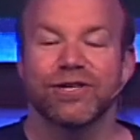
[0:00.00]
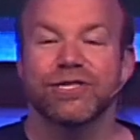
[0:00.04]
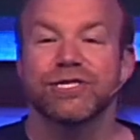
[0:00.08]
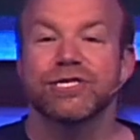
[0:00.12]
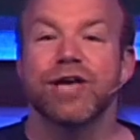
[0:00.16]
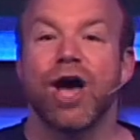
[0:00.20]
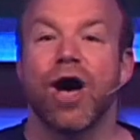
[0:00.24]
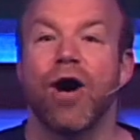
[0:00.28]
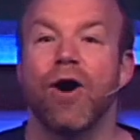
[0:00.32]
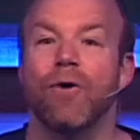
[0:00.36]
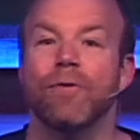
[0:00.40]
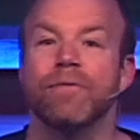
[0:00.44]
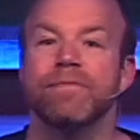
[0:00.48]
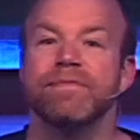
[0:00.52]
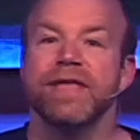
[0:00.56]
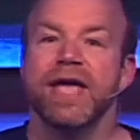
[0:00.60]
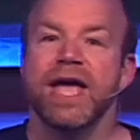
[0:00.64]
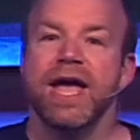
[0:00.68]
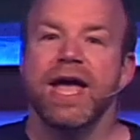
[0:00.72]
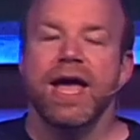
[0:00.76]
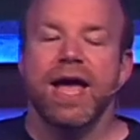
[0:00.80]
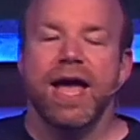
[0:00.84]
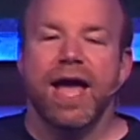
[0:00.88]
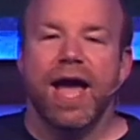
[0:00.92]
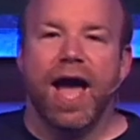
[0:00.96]
So
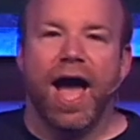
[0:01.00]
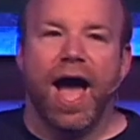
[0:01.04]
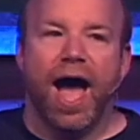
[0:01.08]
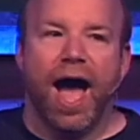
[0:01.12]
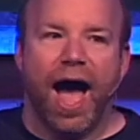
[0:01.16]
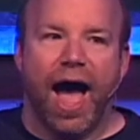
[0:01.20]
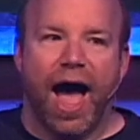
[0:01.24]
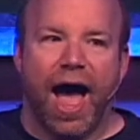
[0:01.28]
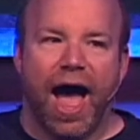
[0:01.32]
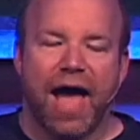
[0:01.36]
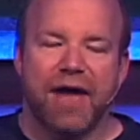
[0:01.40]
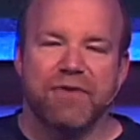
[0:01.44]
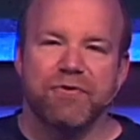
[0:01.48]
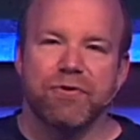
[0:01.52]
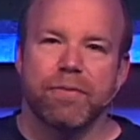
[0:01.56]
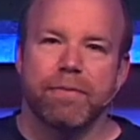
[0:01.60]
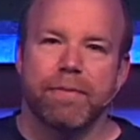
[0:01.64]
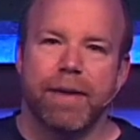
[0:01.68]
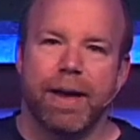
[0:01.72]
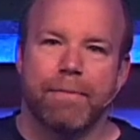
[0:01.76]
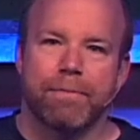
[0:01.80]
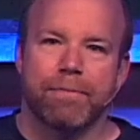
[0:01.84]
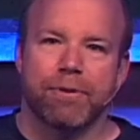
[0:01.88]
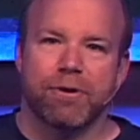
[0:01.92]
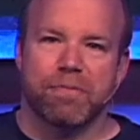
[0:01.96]
I
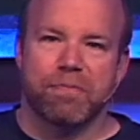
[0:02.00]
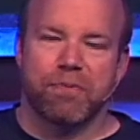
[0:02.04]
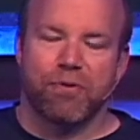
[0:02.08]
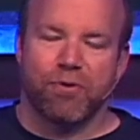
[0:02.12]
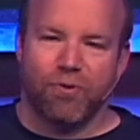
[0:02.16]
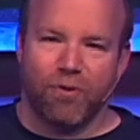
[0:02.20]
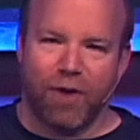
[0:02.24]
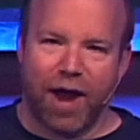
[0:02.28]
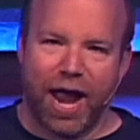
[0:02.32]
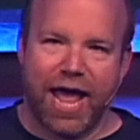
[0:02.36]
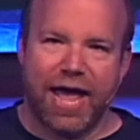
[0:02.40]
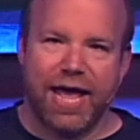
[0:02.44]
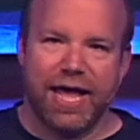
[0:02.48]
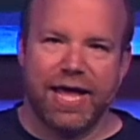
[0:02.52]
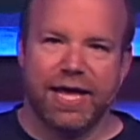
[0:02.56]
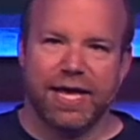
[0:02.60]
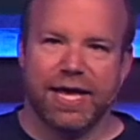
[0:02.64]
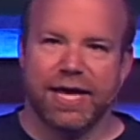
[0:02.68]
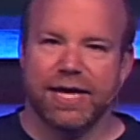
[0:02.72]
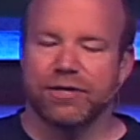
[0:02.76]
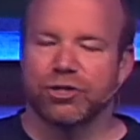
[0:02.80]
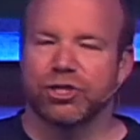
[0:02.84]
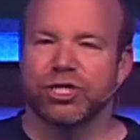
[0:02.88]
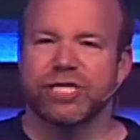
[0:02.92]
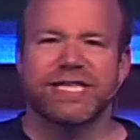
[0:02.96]
remember praying
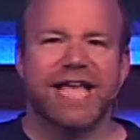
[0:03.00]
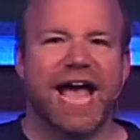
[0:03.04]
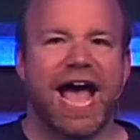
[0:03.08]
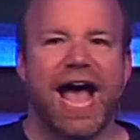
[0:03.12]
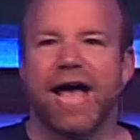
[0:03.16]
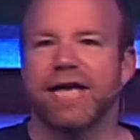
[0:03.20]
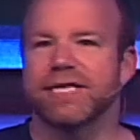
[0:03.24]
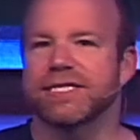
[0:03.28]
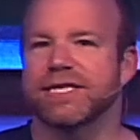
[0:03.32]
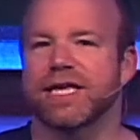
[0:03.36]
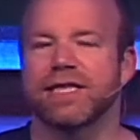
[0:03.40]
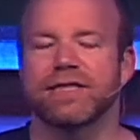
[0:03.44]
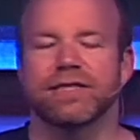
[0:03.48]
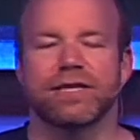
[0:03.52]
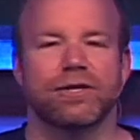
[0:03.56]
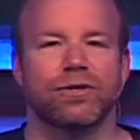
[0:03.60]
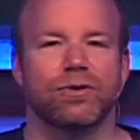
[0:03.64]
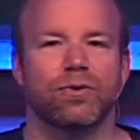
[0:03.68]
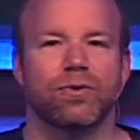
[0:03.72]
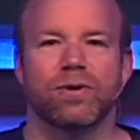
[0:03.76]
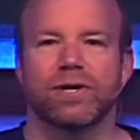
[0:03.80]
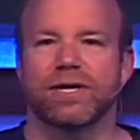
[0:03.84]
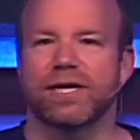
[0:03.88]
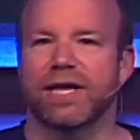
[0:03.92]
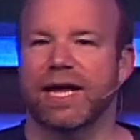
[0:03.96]
and just asking the
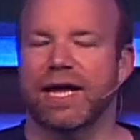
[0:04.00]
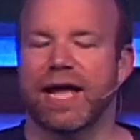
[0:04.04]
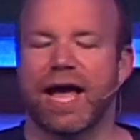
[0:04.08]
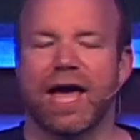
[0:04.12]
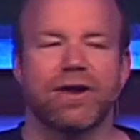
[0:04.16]
Lord, like,